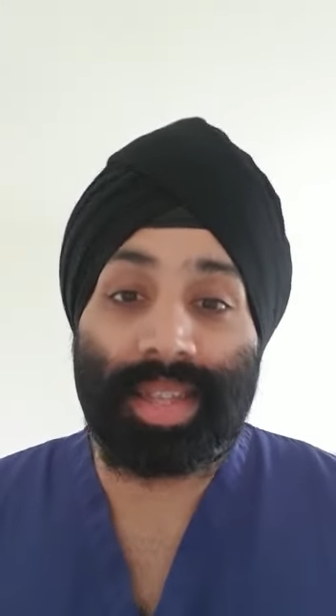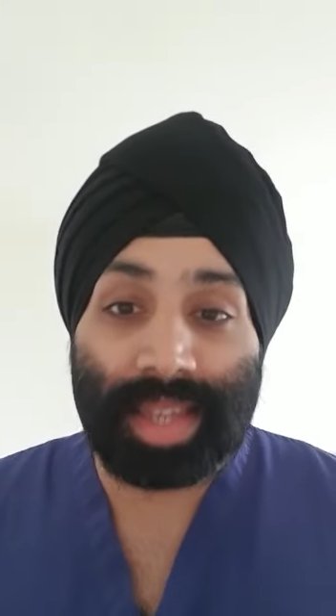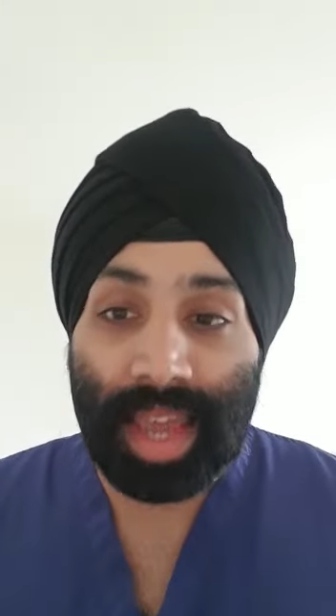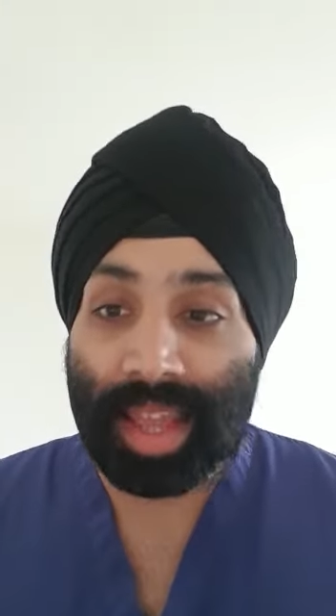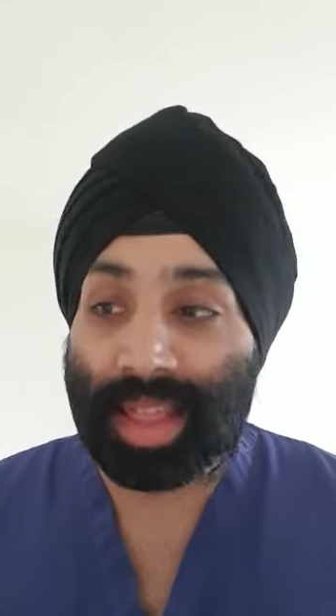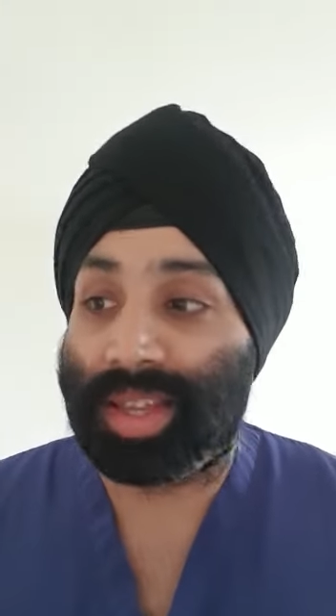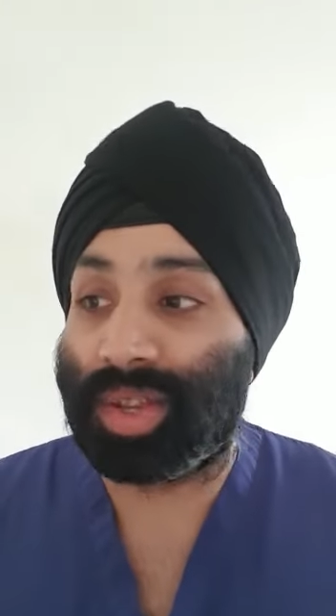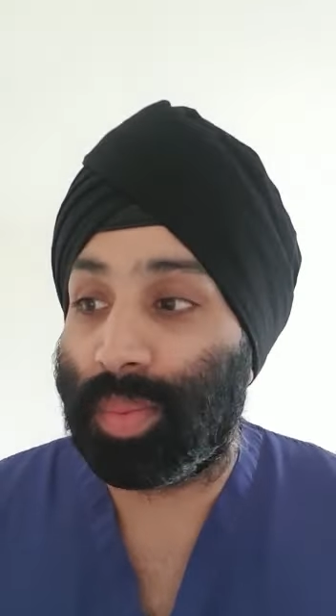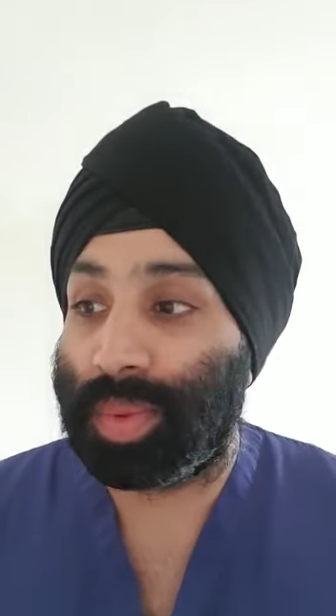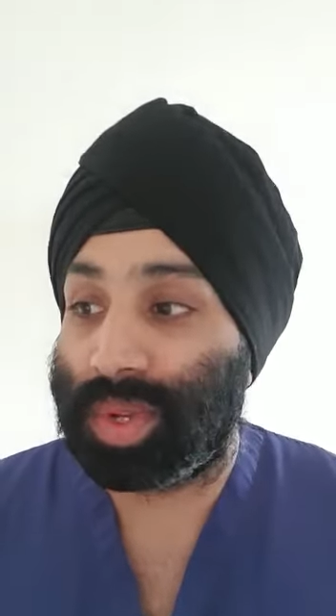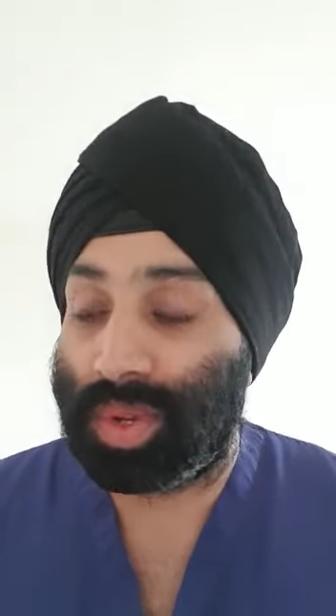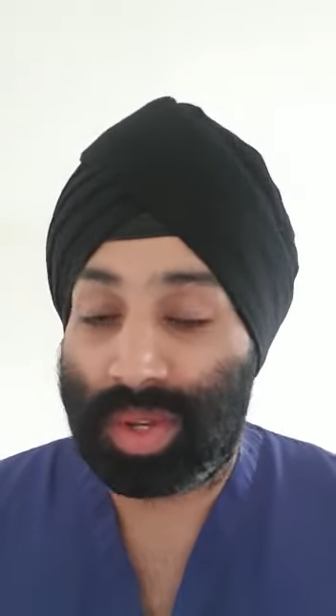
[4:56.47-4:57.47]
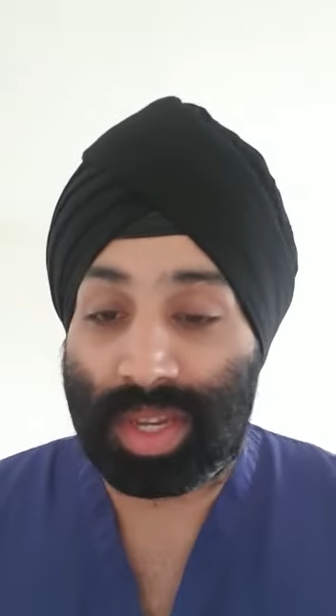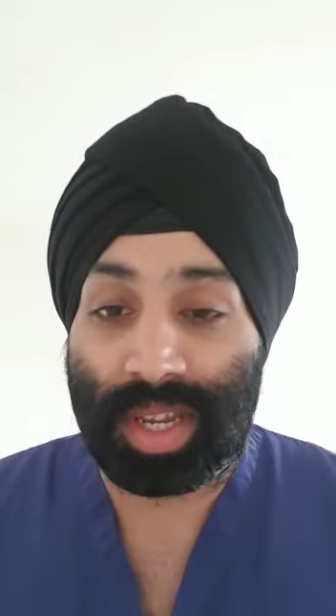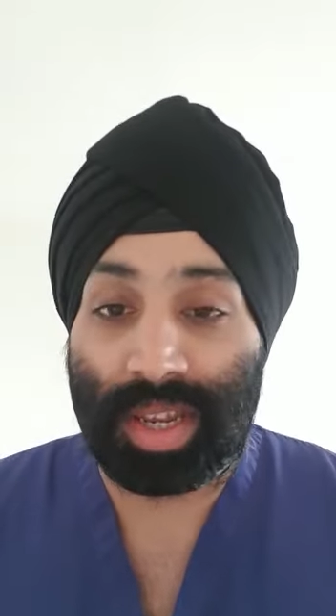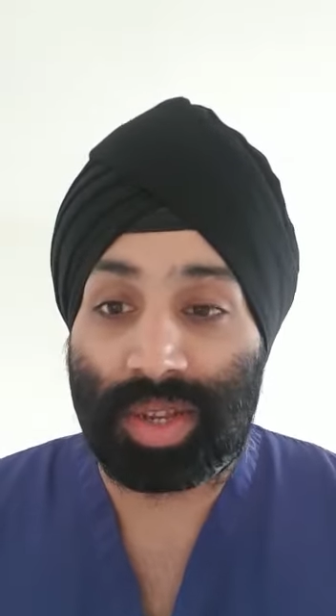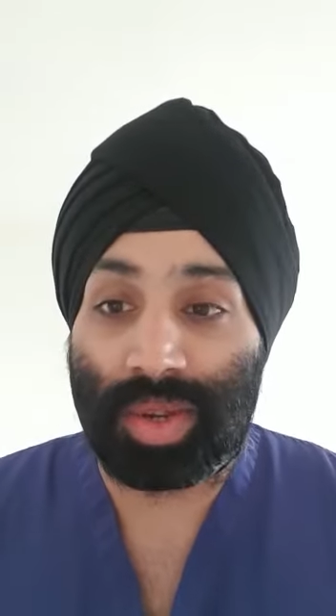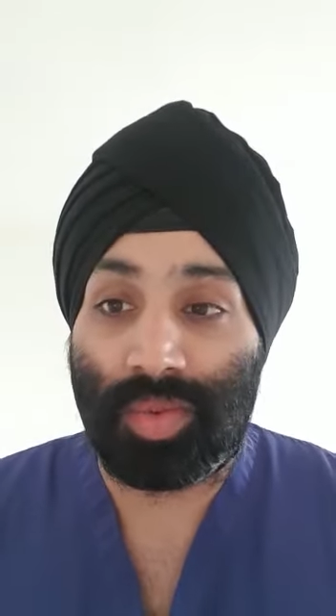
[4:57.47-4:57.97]
take this
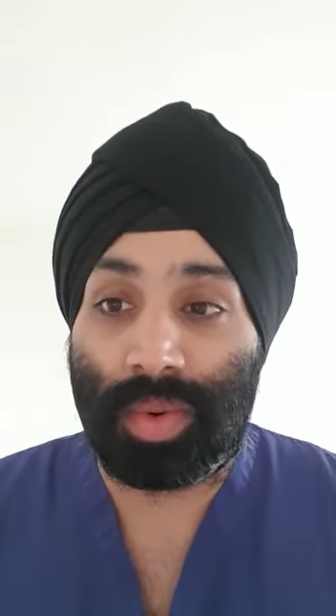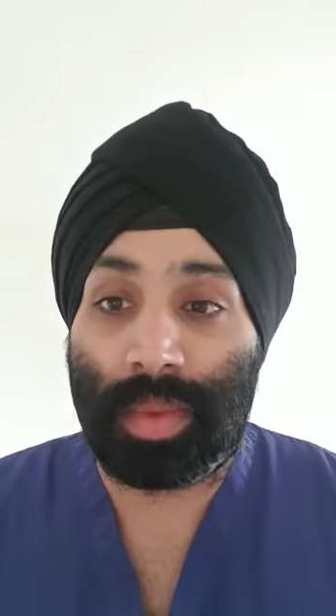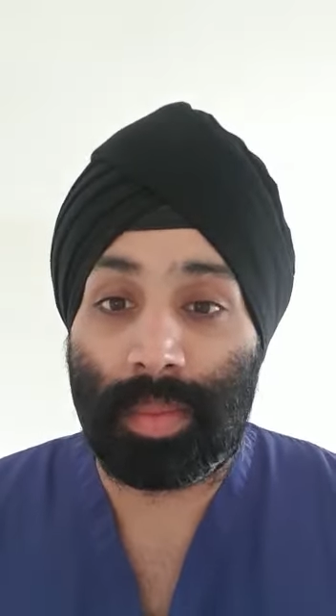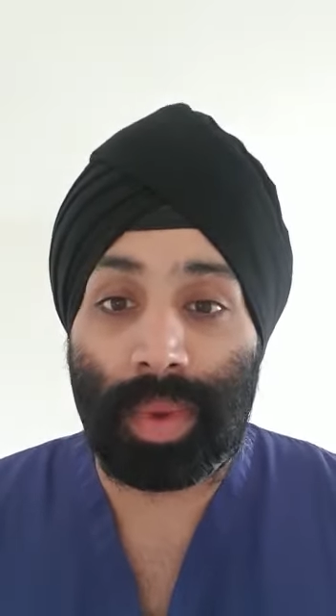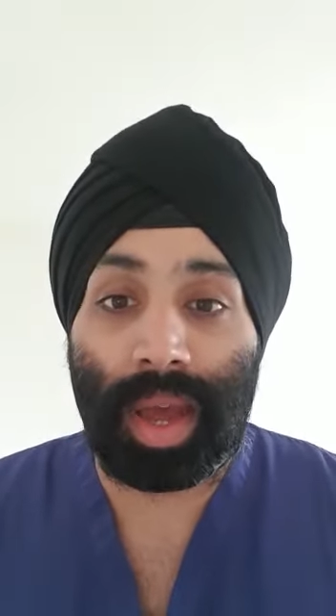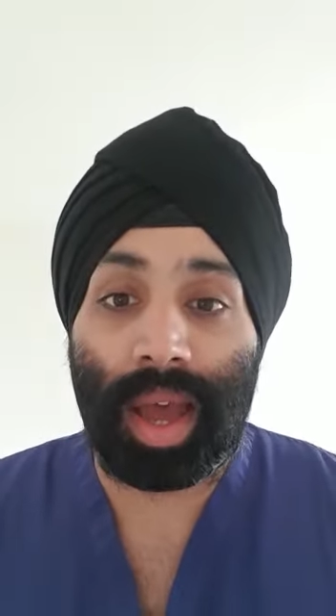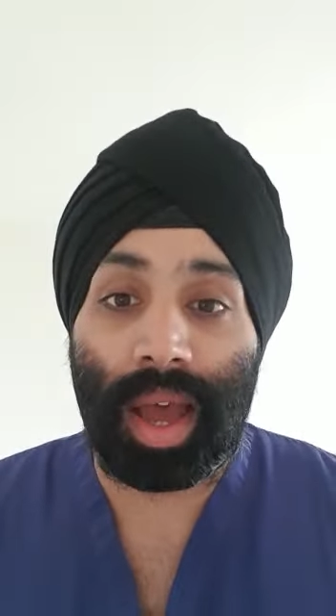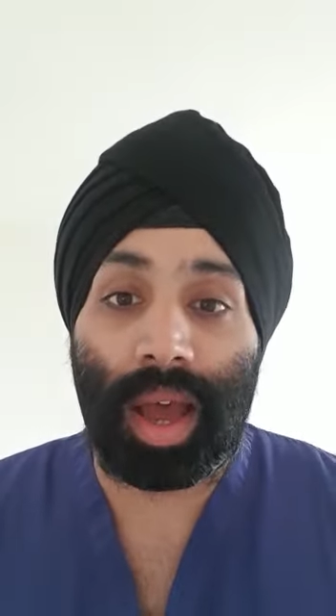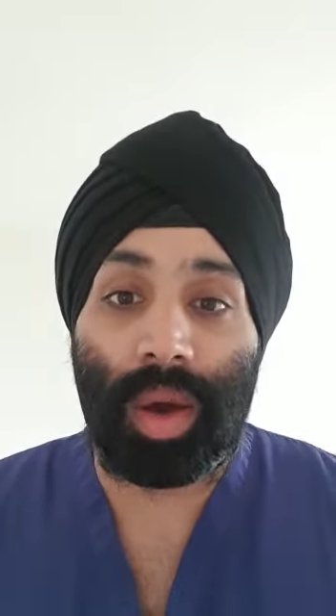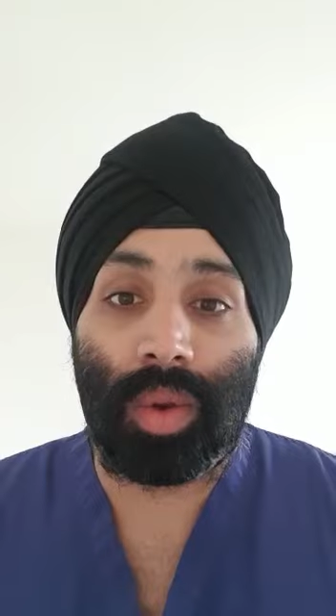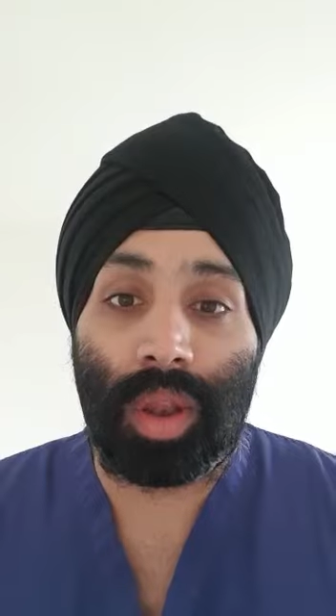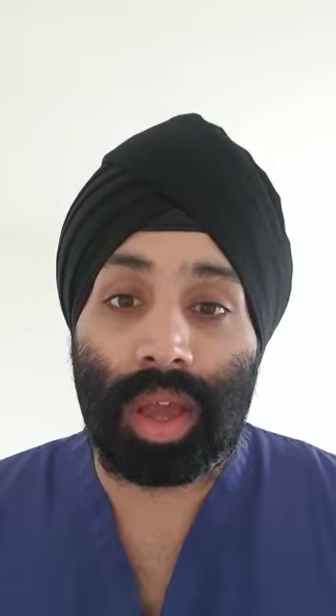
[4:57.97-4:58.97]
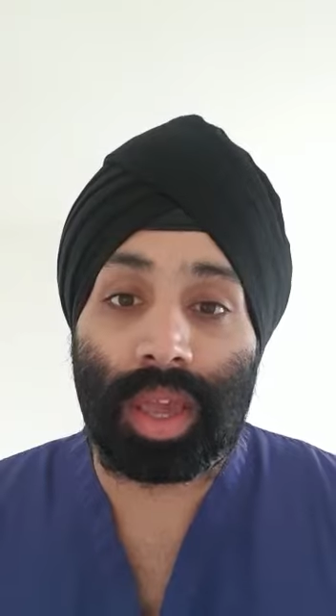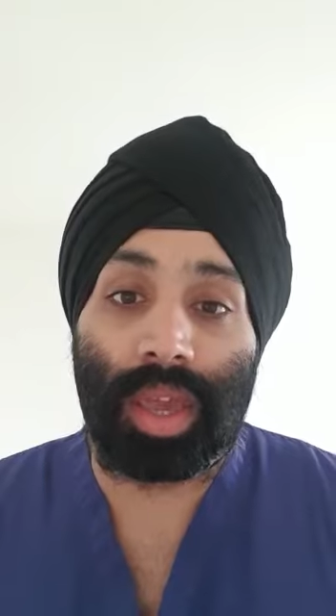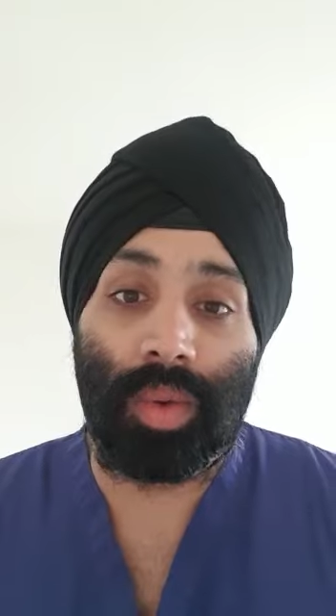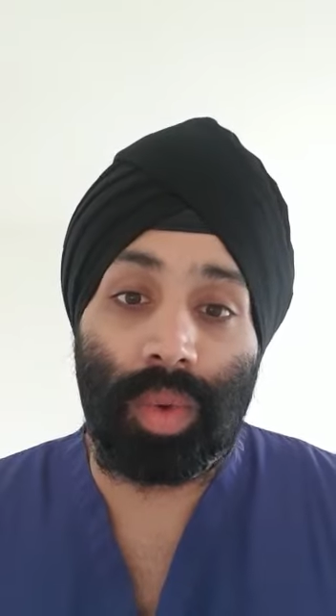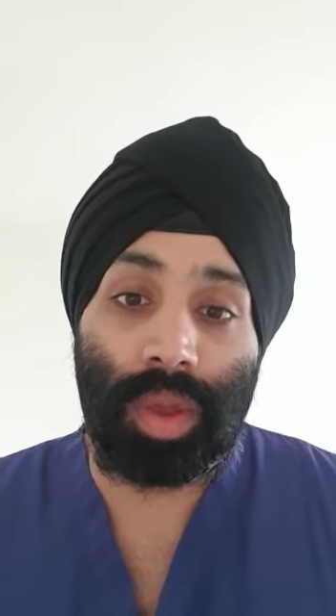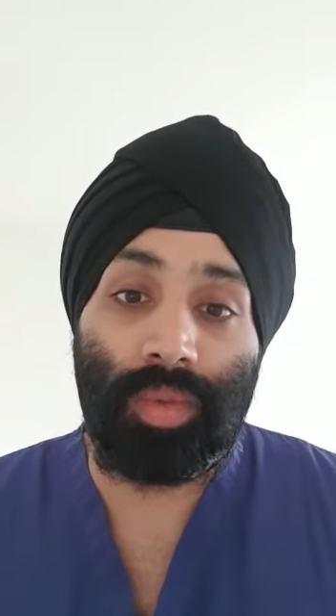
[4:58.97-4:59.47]
opportunity to remember how
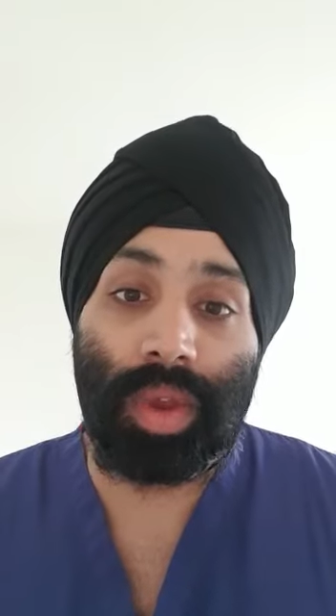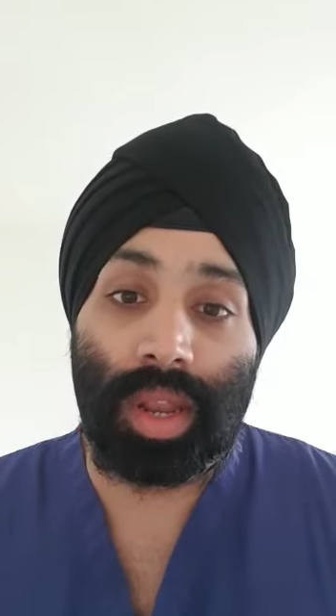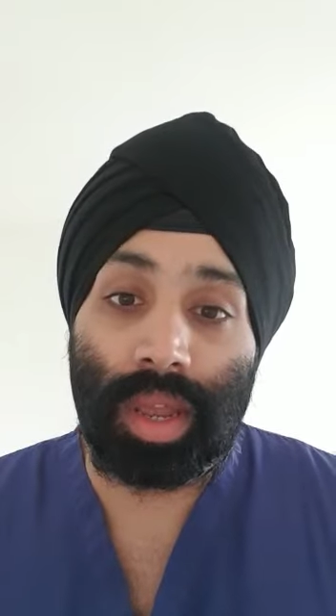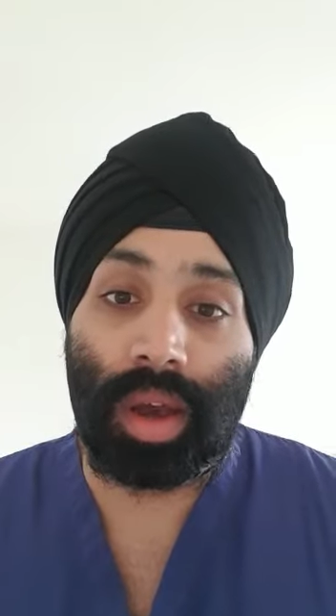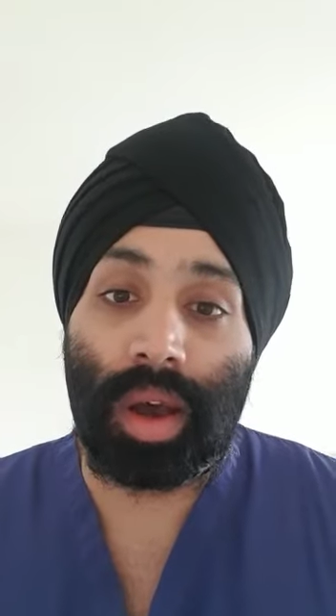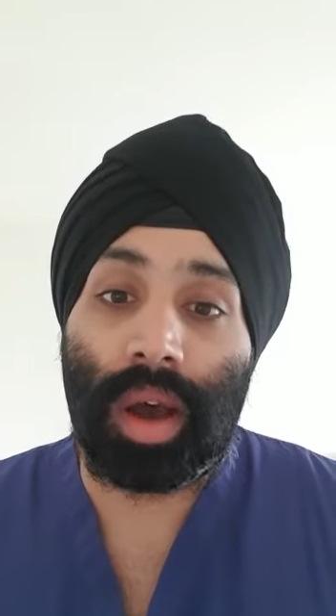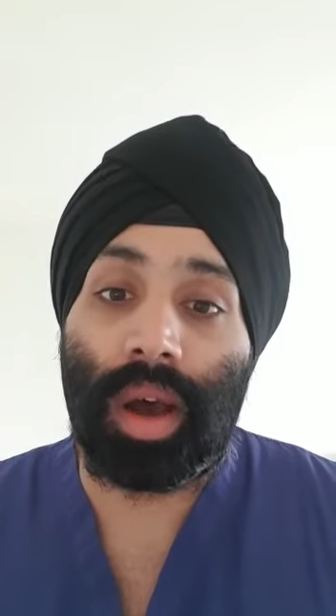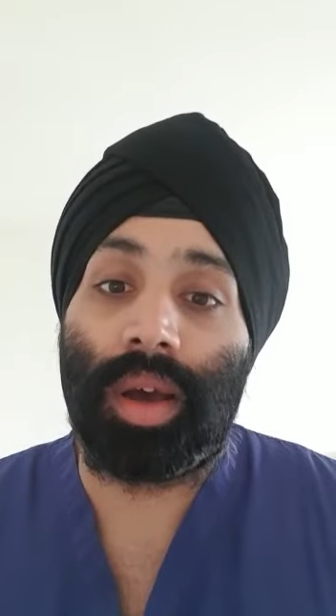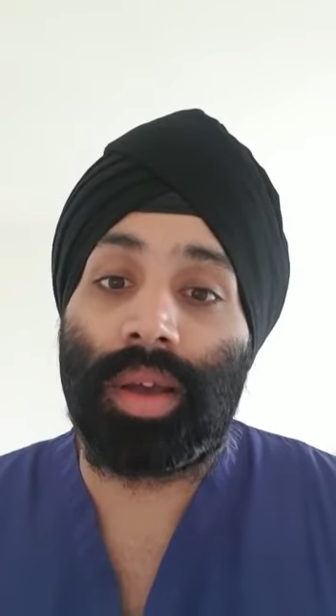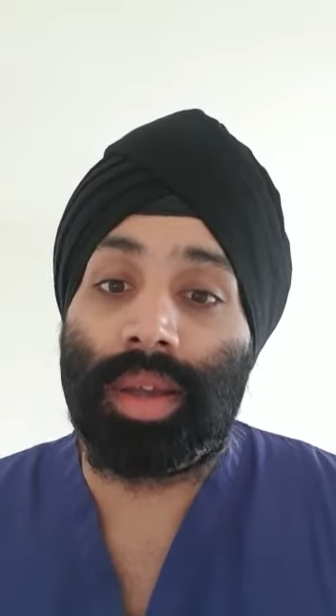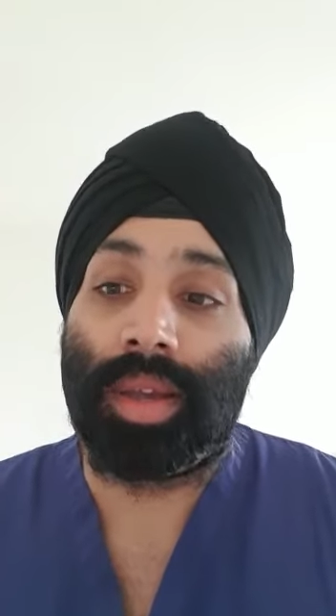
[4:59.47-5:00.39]
lucky we really are.